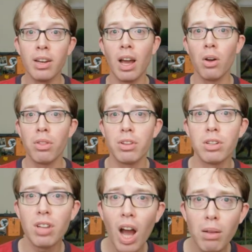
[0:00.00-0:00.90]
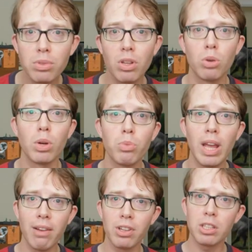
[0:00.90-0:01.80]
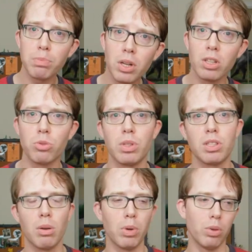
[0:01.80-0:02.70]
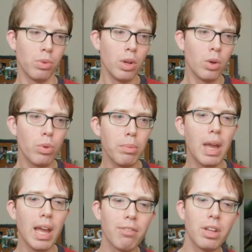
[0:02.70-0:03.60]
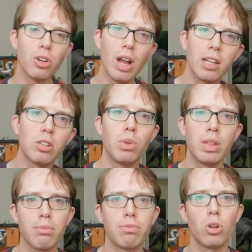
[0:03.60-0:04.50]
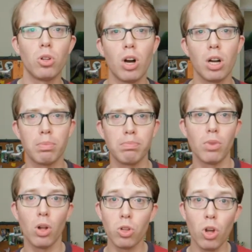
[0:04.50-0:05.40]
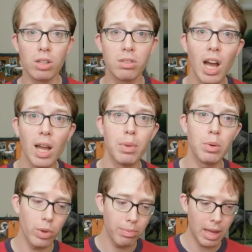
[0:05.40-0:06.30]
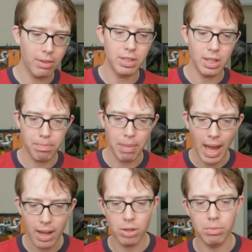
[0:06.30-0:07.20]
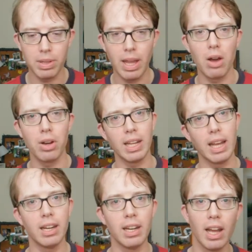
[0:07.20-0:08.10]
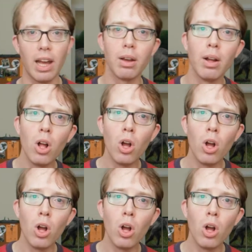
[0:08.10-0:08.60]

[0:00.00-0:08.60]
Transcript: Now, there are times, though, when we have experience with someone, we may have interacted with them for a long, a long time, and we may have seen a pattern play out again and again.